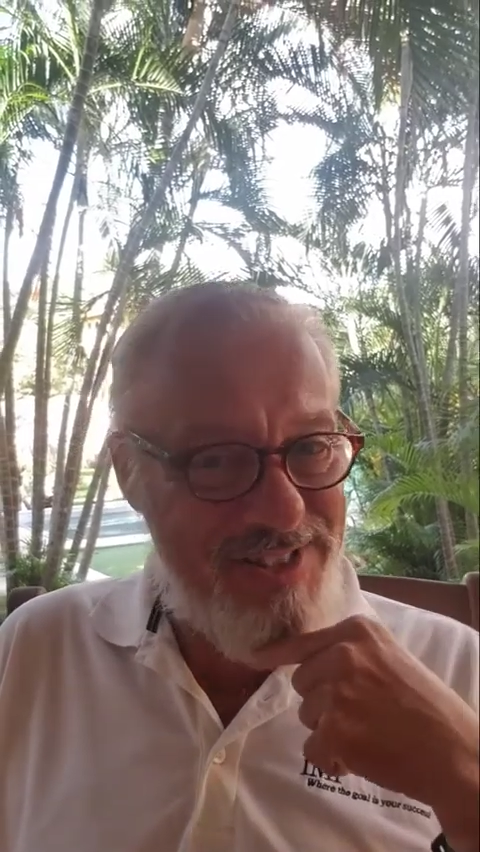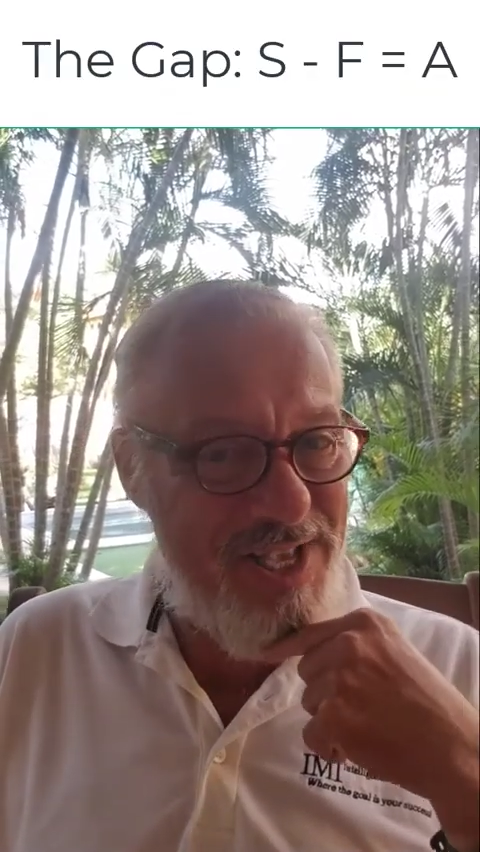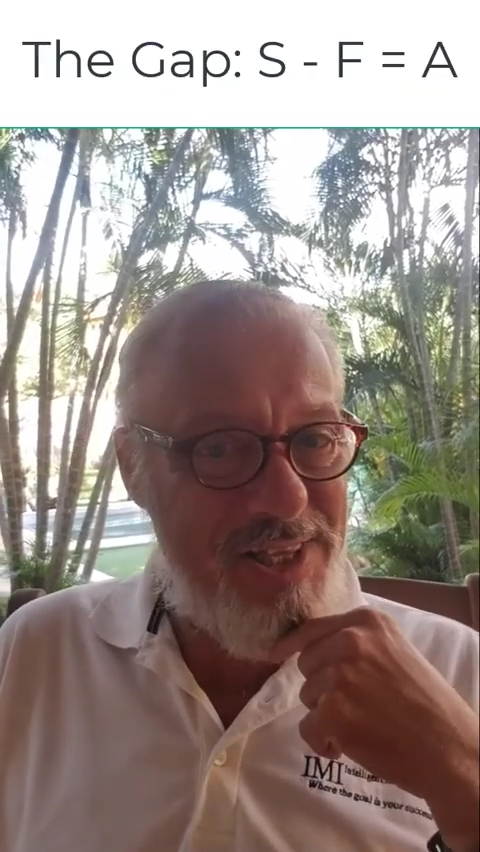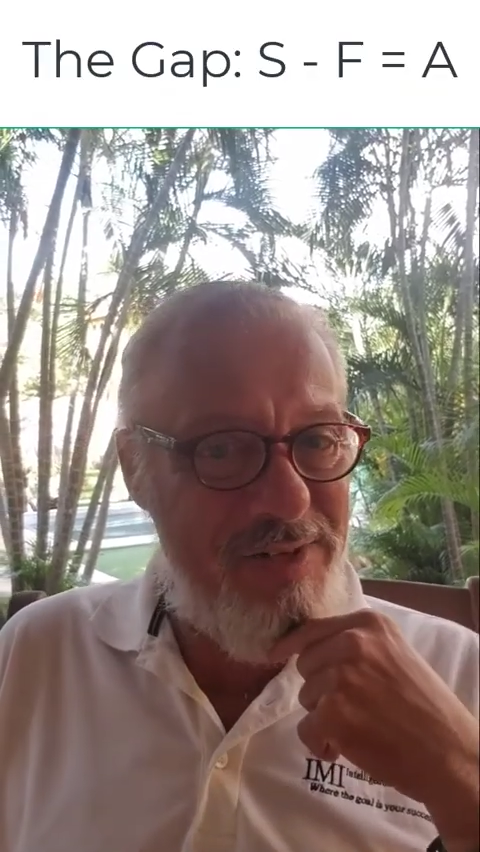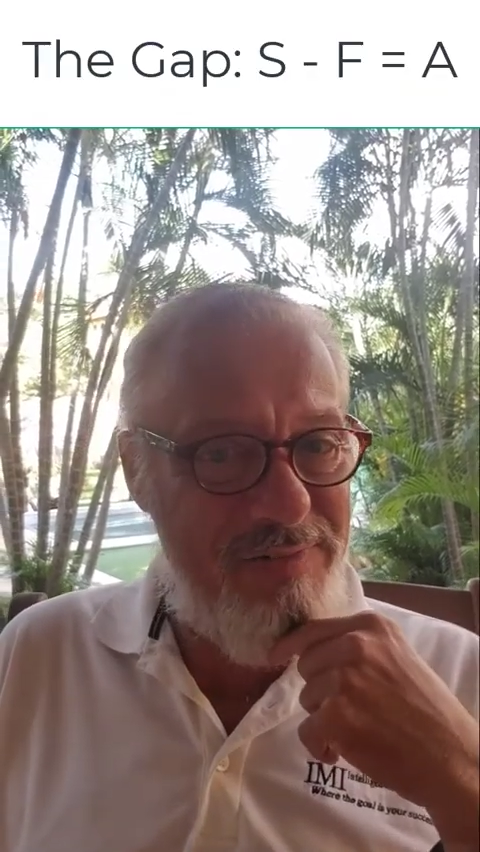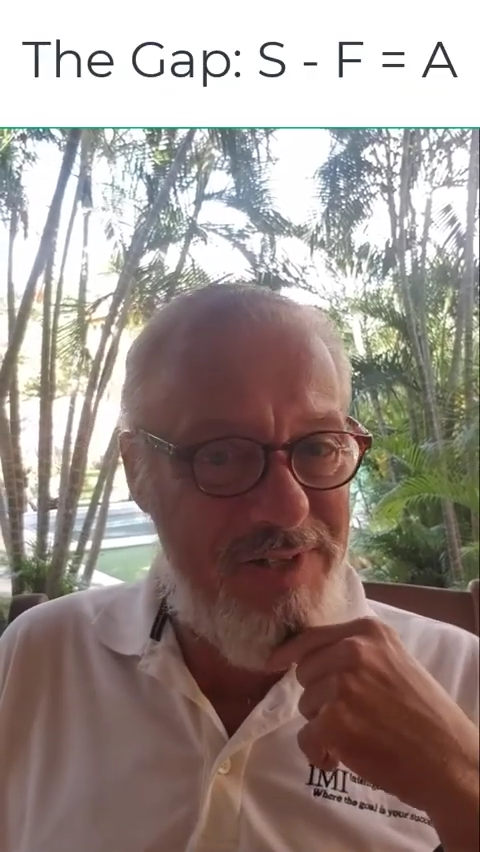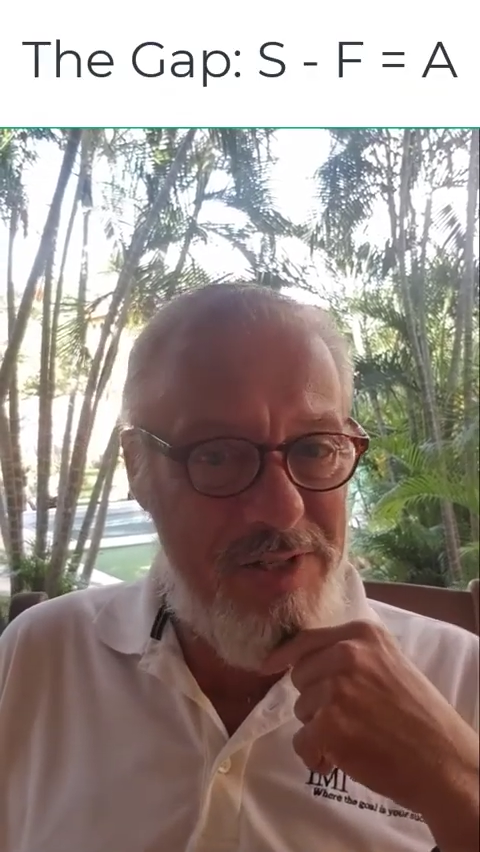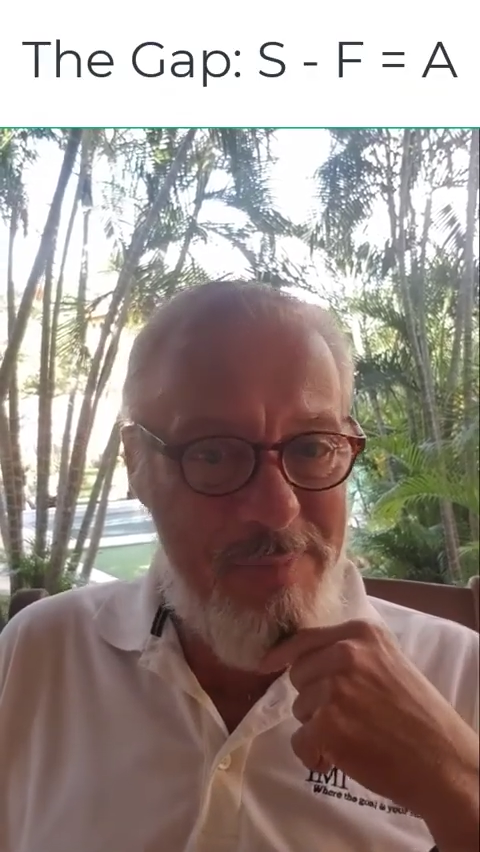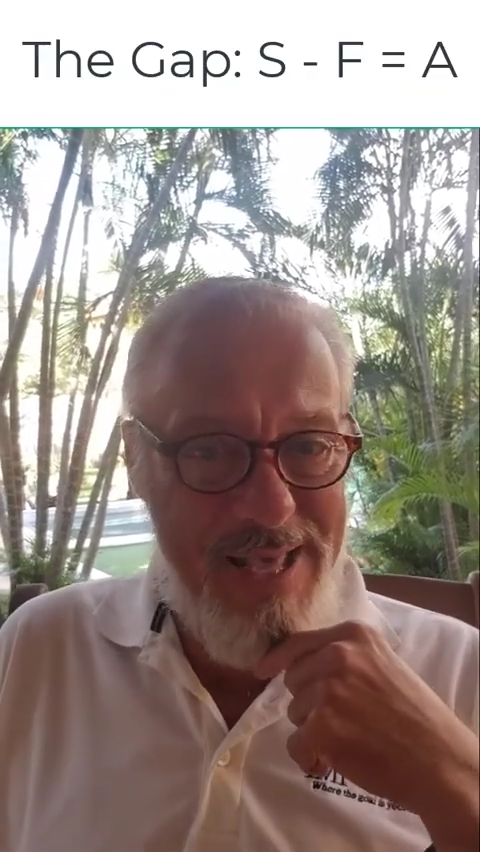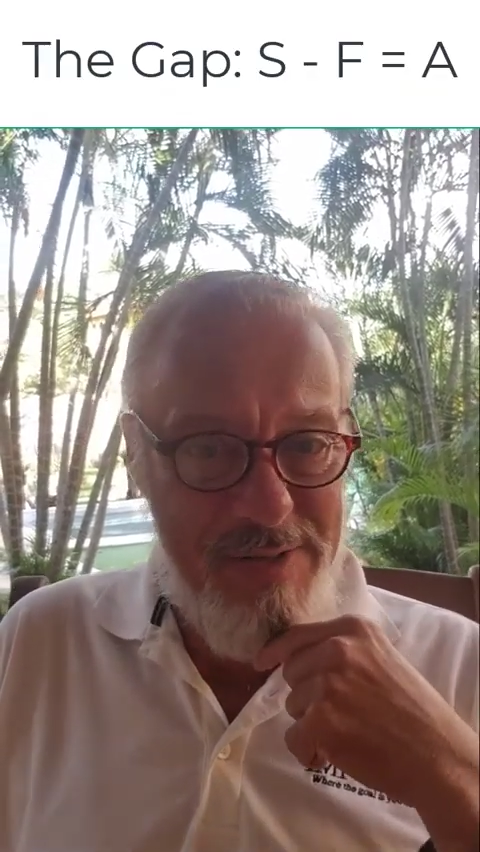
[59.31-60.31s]
I love little
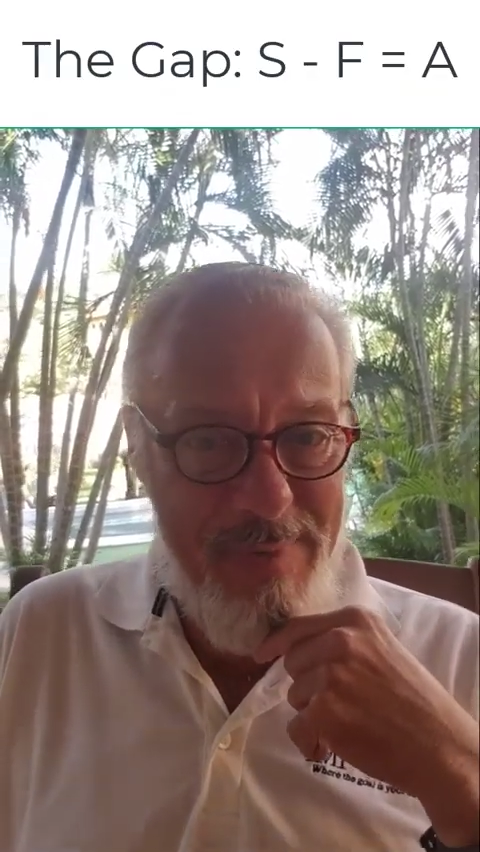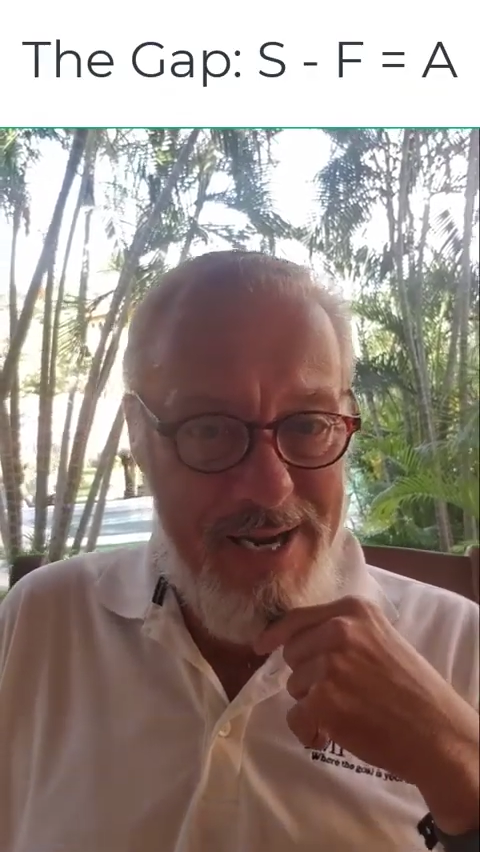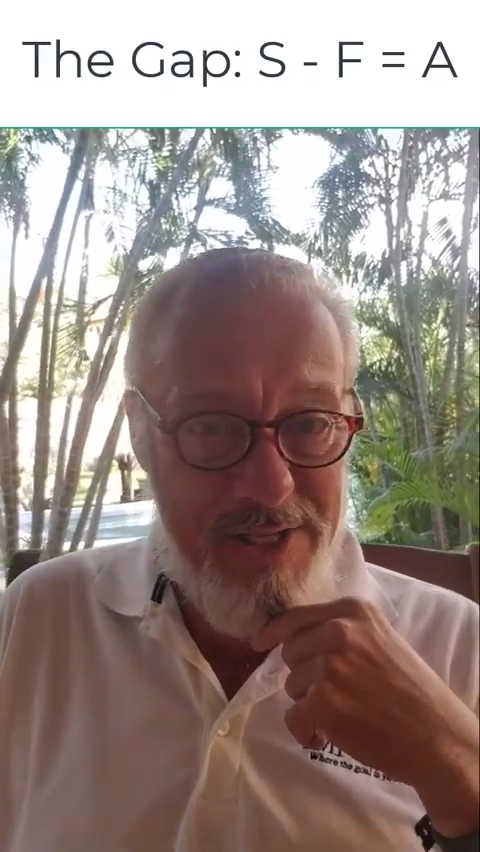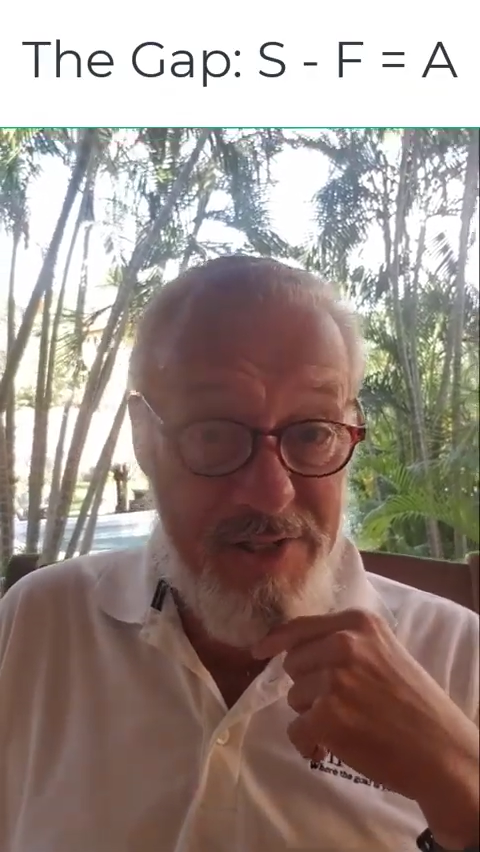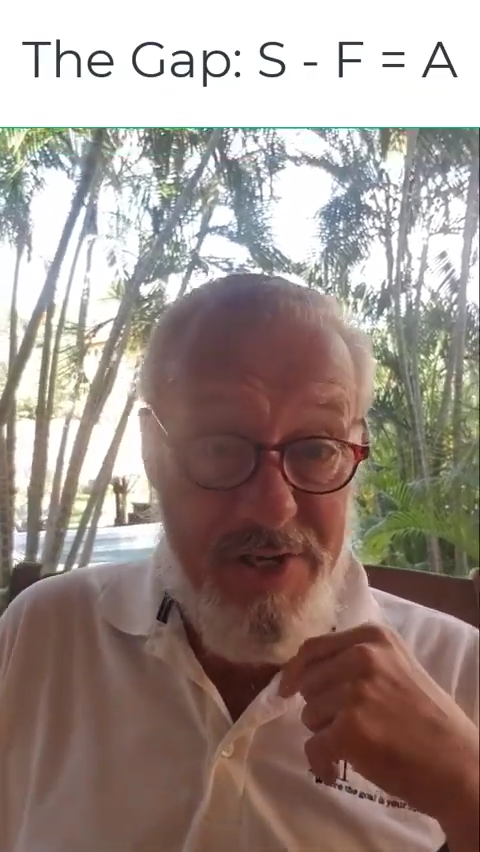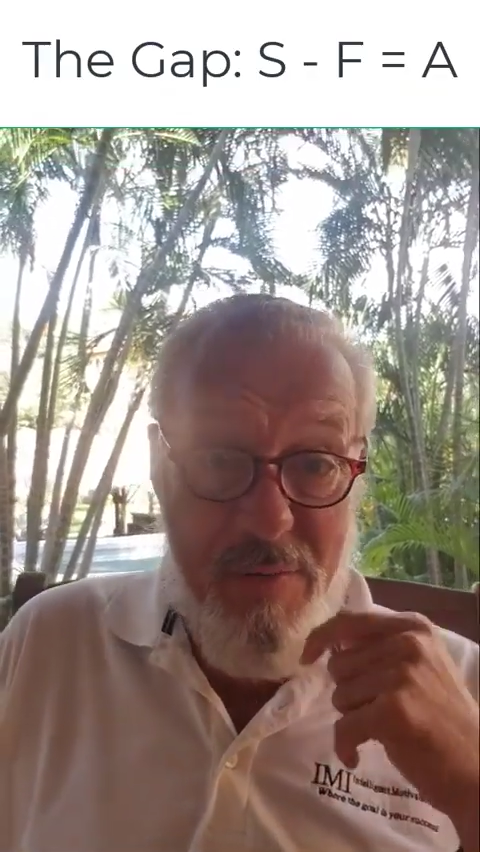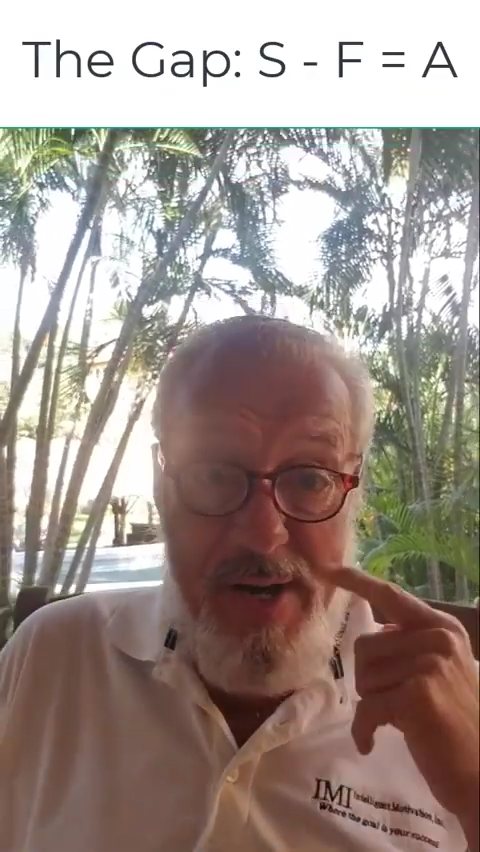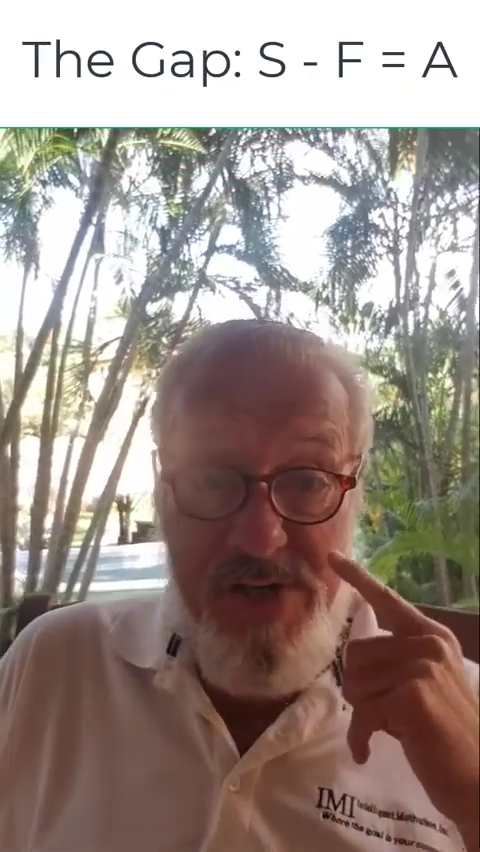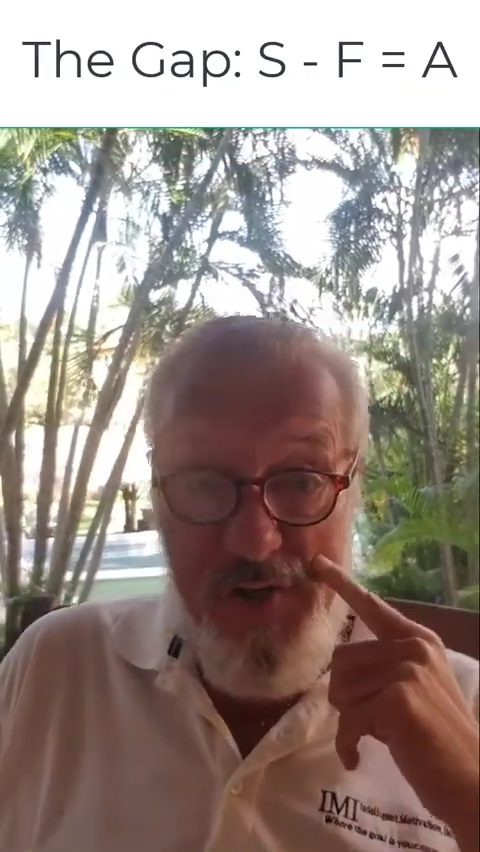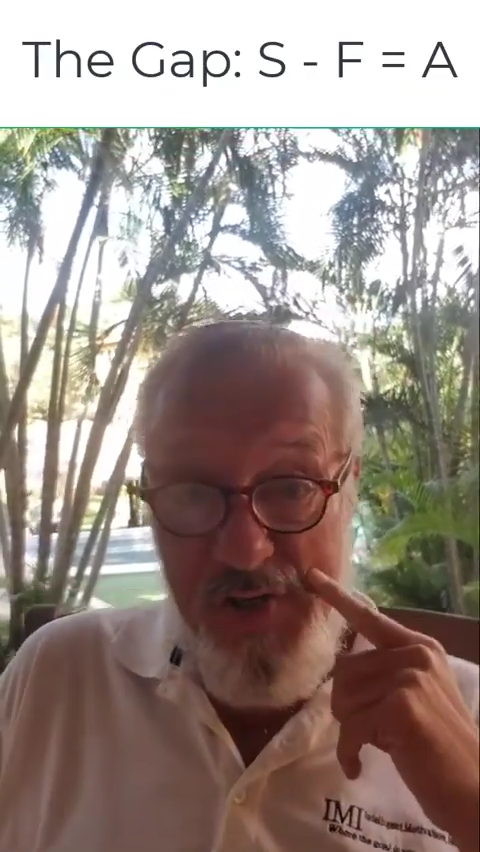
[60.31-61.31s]
mathematical
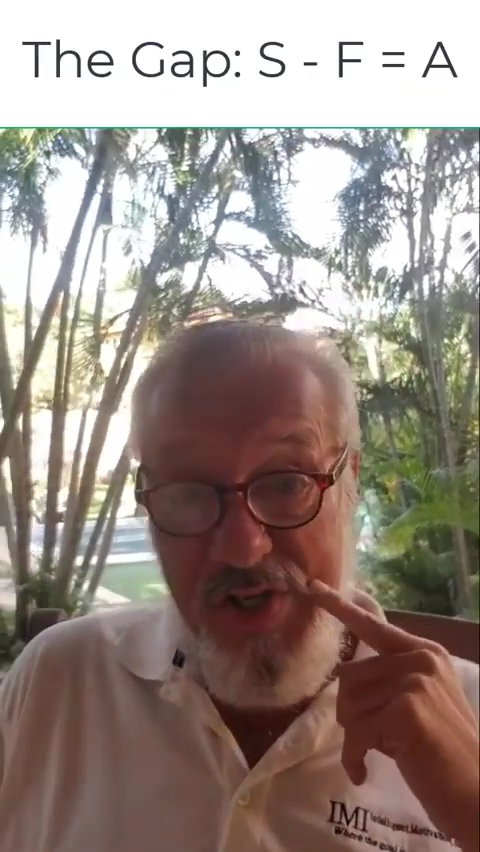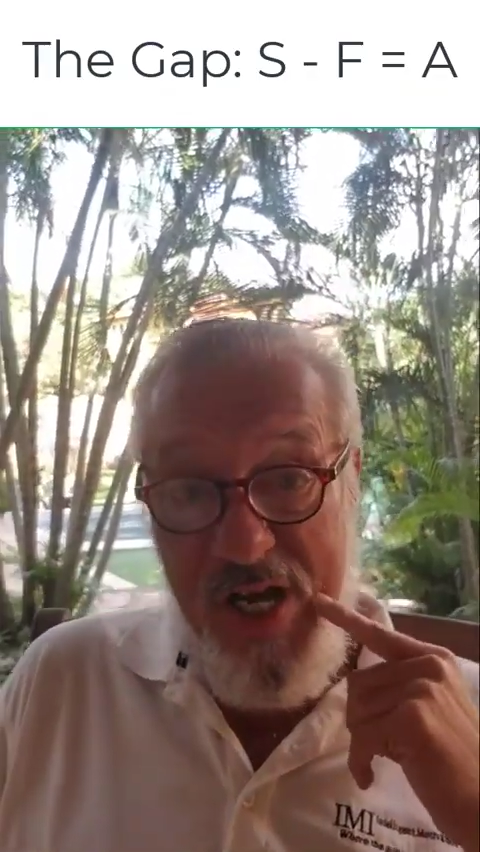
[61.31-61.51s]
equations.